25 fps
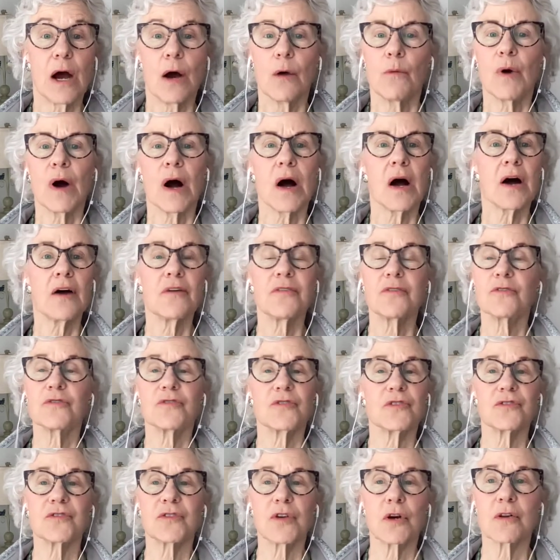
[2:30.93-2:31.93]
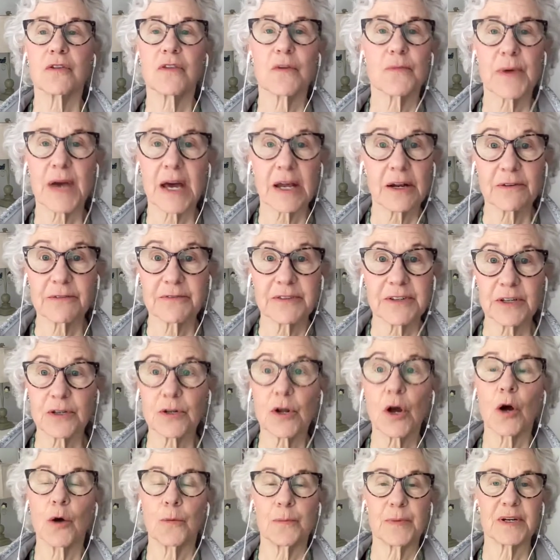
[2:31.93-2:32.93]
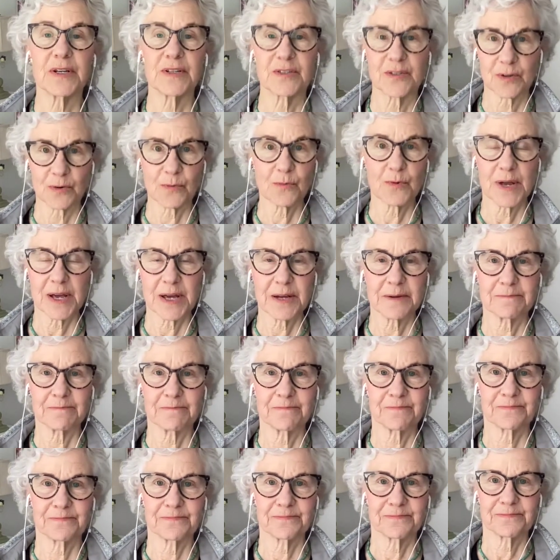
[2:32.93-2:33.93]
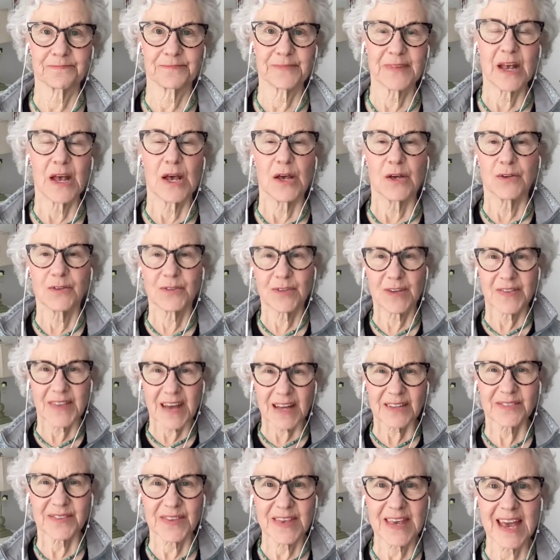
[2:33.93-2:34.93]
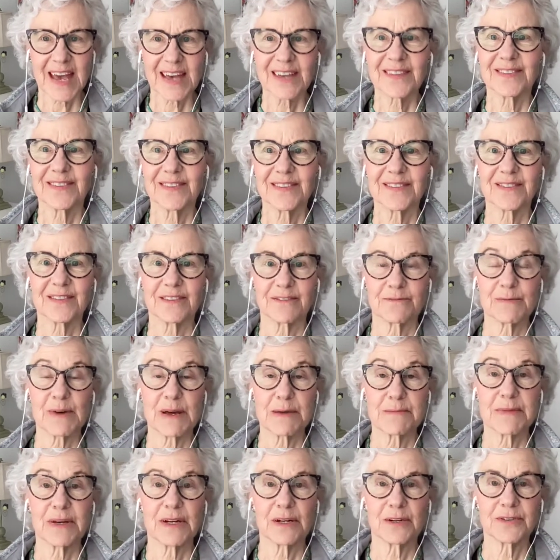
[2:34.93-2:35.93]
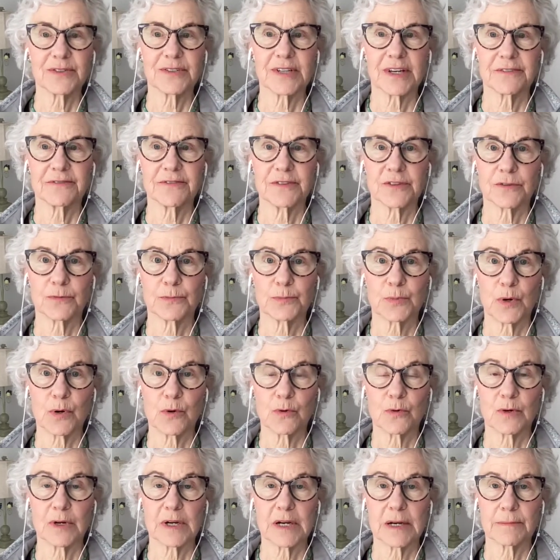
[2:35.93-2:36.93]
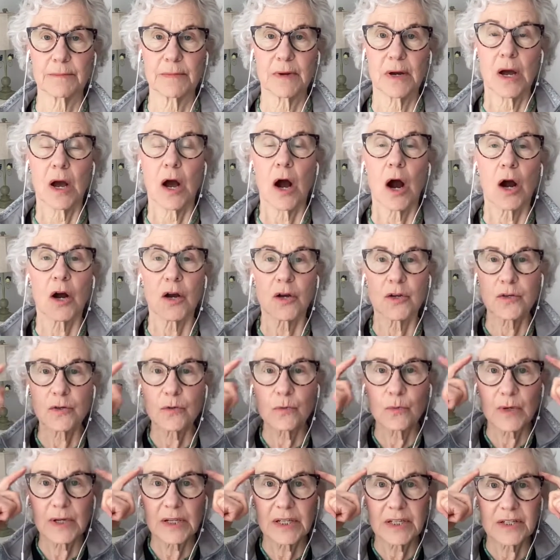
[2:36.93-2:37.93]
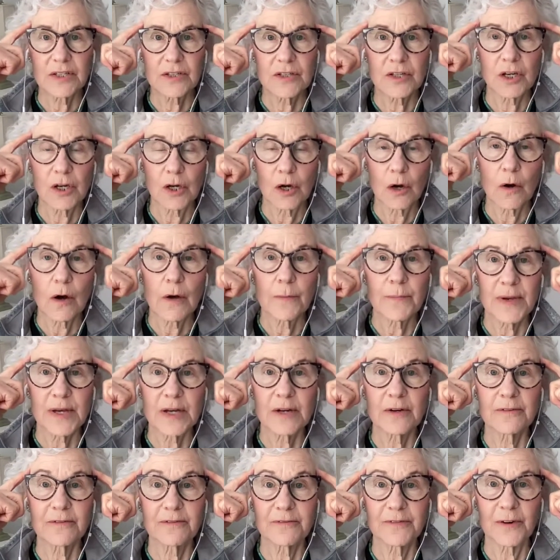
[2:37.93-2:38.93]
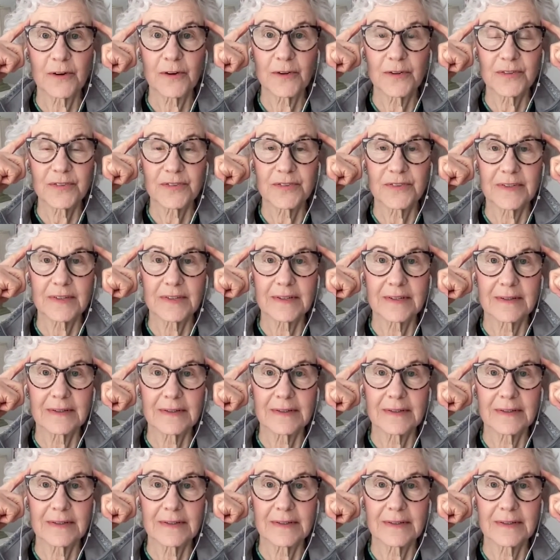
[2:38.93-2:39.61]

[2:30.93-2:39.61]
while others just go to the battlefield hoping to win. You see, that's the essence of my mental toughness program. Are you willing to go up here first